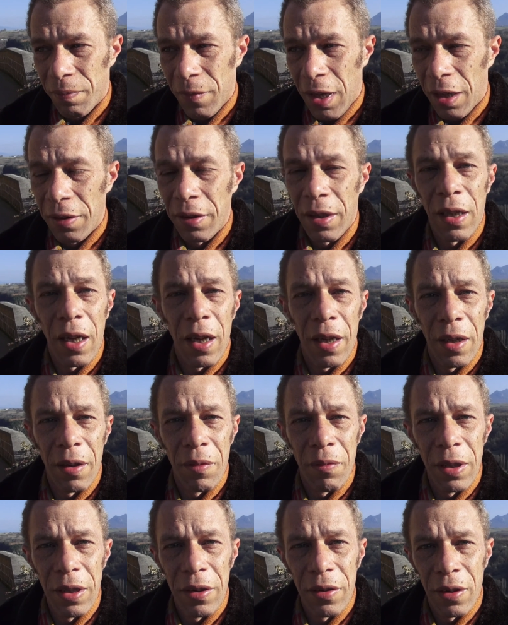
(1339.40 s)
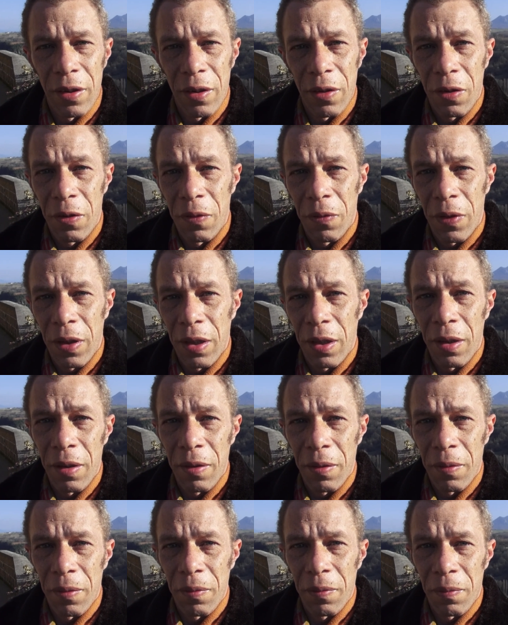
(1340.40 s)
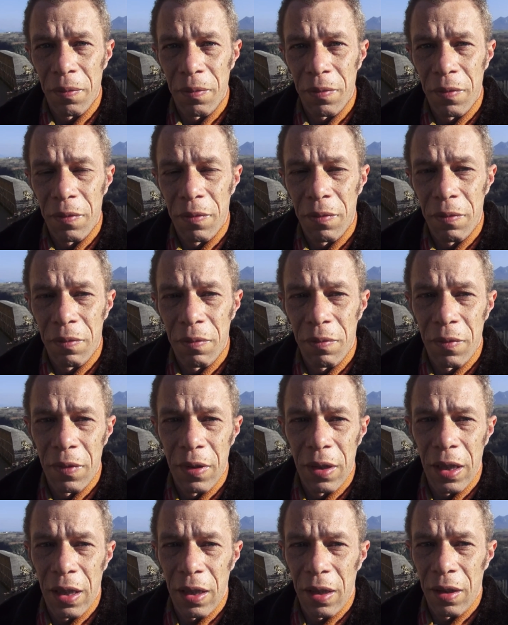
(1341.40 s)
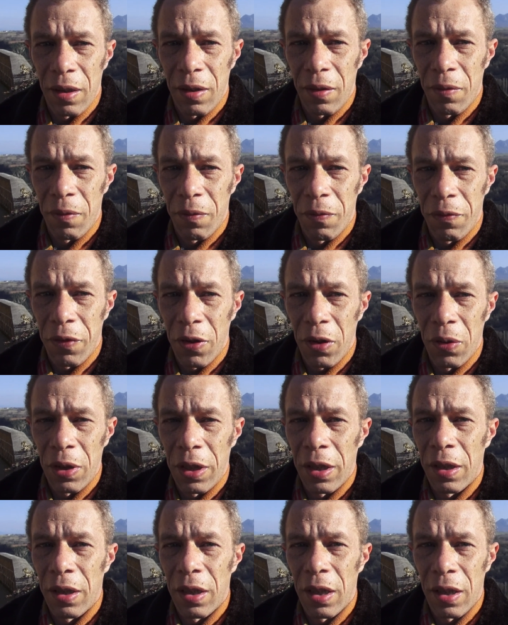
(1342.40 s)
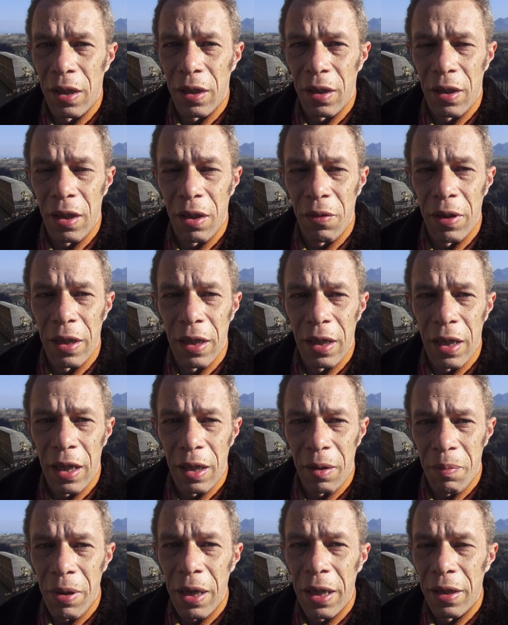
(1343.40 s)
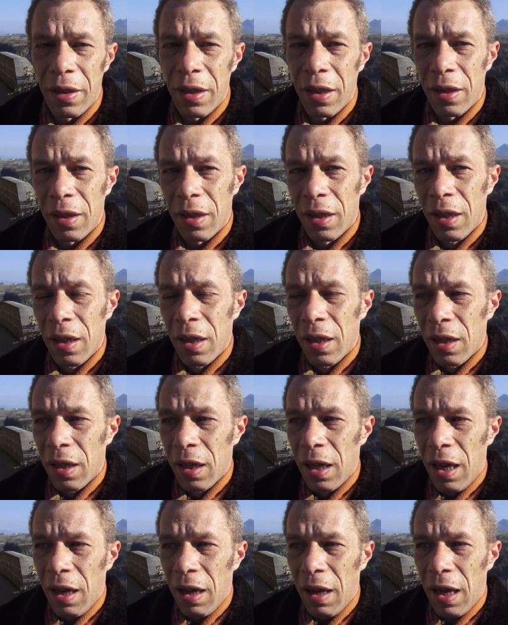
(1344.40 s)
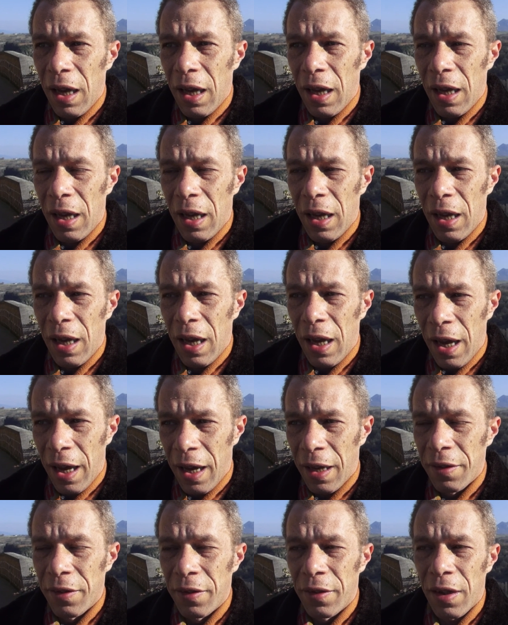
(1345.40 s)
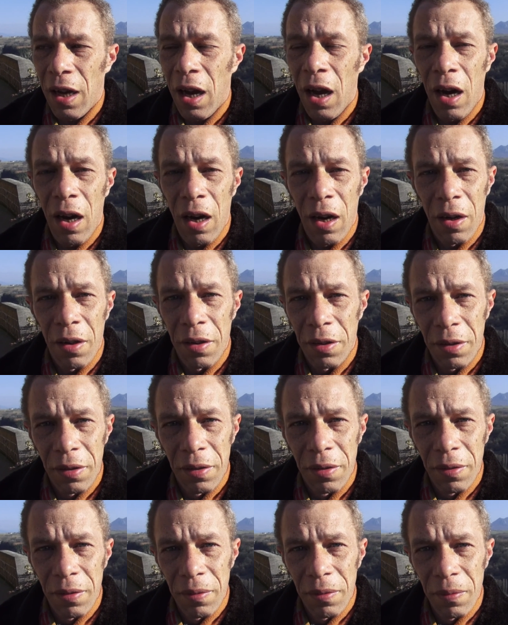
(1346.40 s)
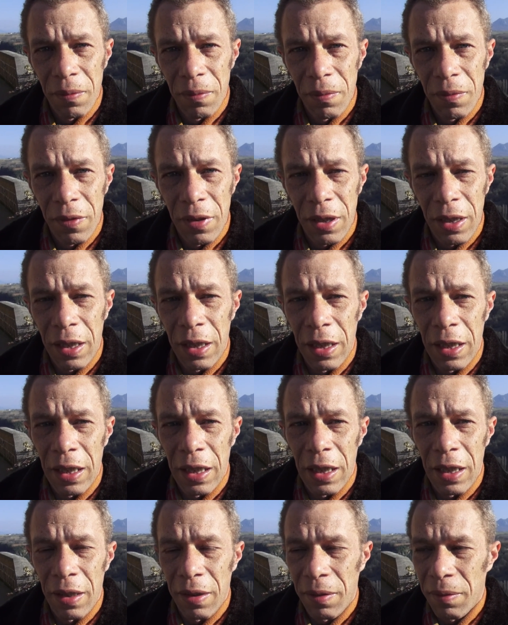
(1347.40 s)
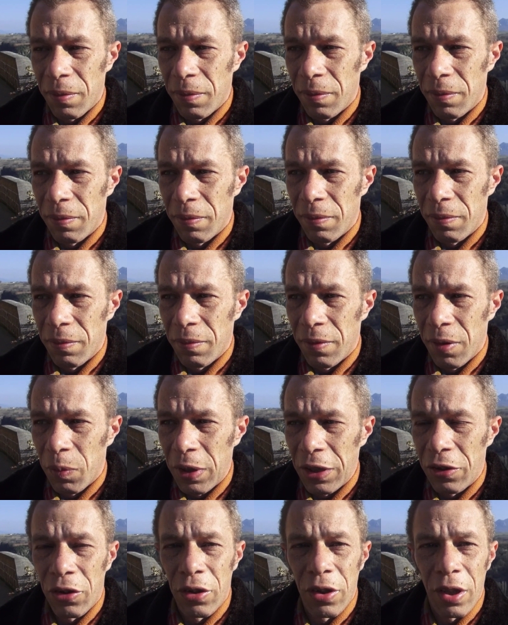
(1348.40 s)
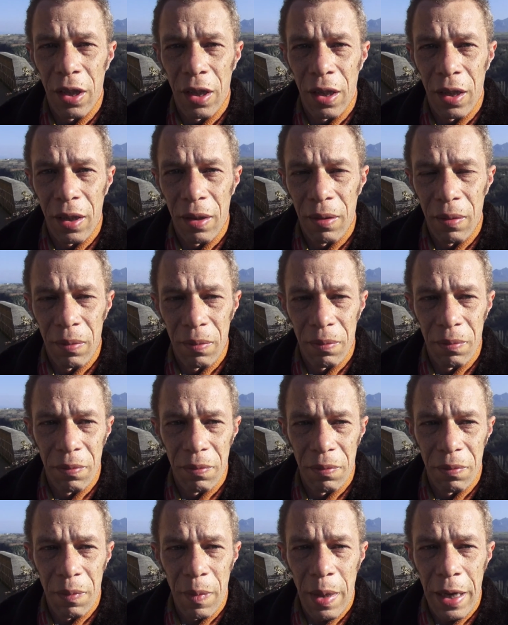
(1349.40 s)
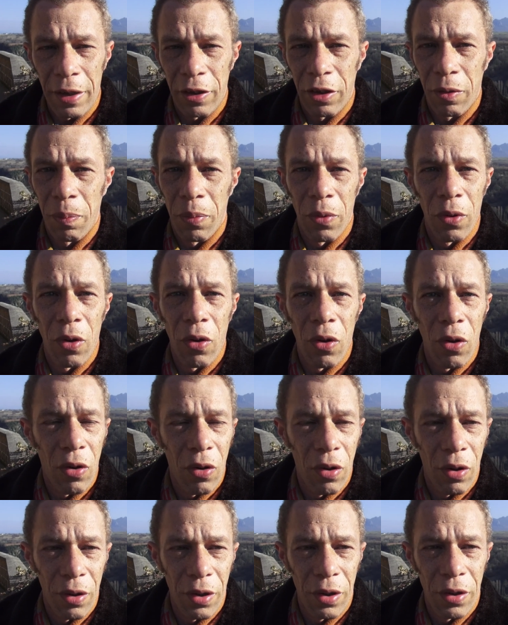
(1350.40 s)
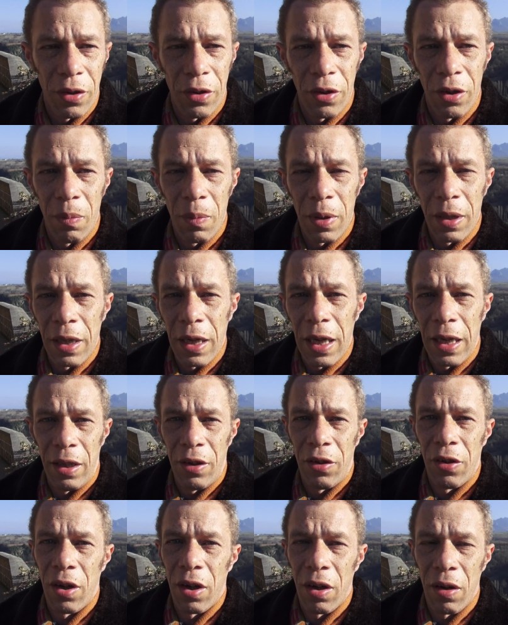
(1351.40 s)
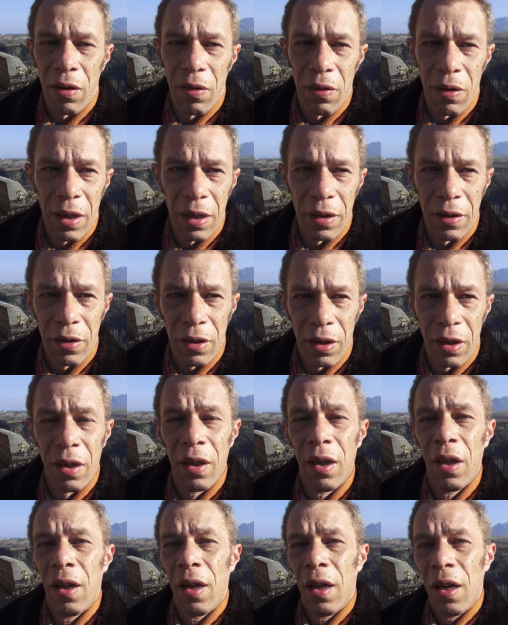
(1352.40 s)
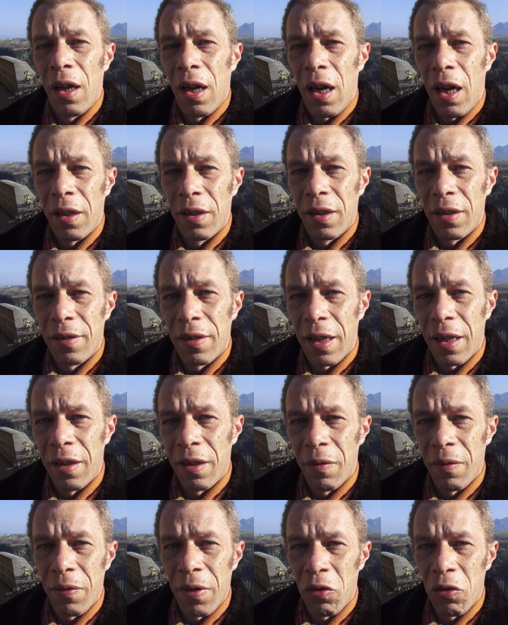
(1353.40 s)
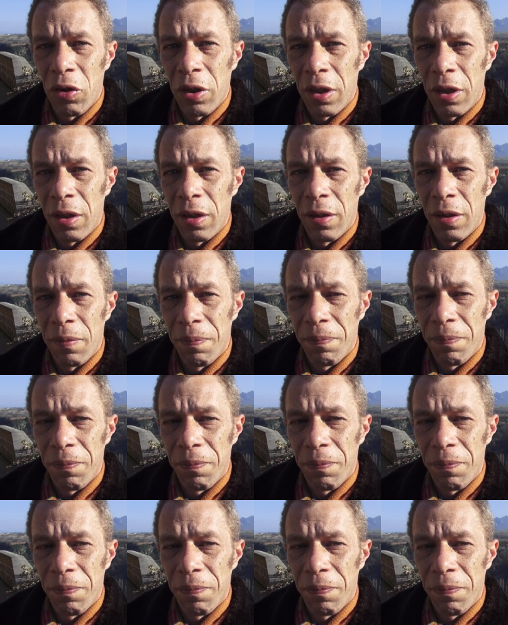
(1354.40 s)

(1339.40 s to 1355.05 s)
underlying reasons for following a career like painting, as are the wish to explore human nature and to understand the very